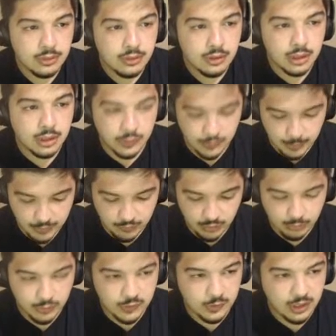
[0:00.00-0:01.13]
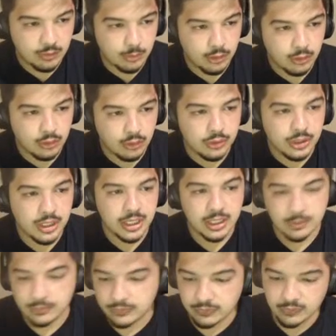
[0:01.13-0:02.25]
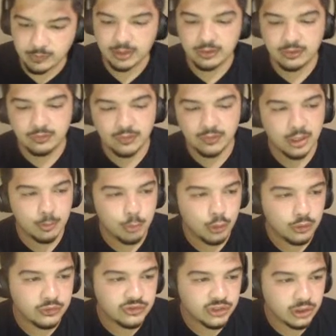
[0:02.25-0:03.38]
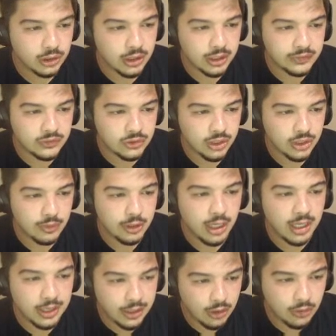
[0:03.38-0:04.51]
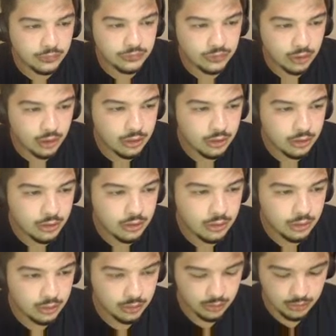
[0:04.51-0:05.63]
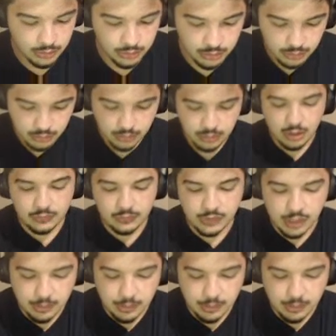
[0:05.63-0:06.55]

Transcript: Yeah, let's give them our own names. Let's make this very personalized, shall we? I like All-Star. I'll say